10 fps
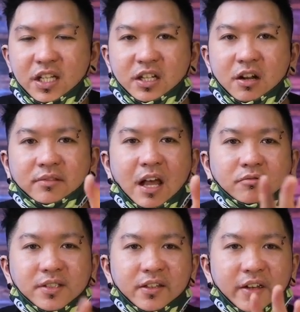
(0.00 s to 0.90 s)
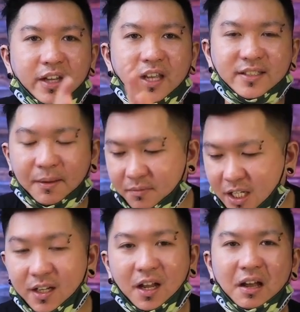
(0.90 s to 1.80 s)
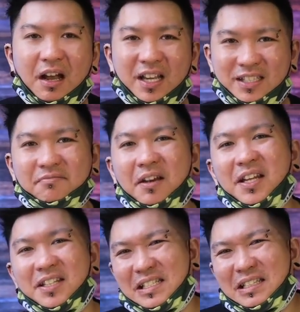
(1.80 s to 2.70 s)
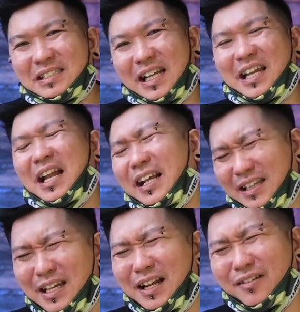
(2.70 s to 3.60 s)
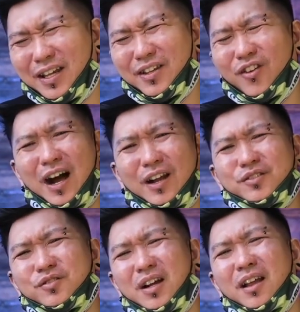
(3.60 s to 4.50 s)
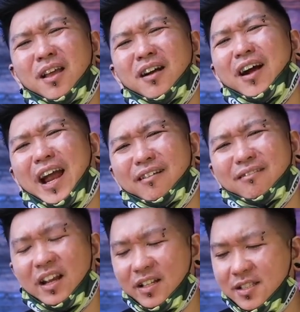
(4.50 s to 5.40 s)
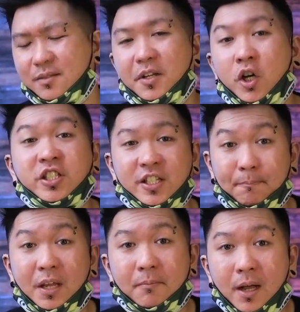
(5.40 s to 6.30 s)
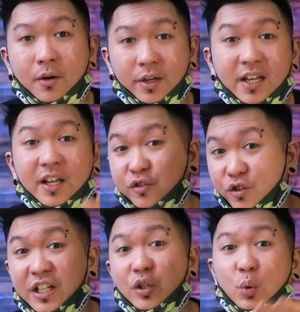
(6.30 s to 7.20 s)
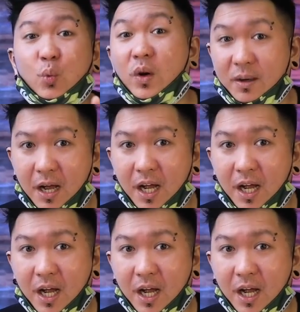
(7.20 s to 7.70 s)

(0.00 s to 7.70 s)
It's around 1,000 ringgit something lah. It's very the sakit hati lah. Okay, your heart also like this, because shipping ma. Okay, they also need to work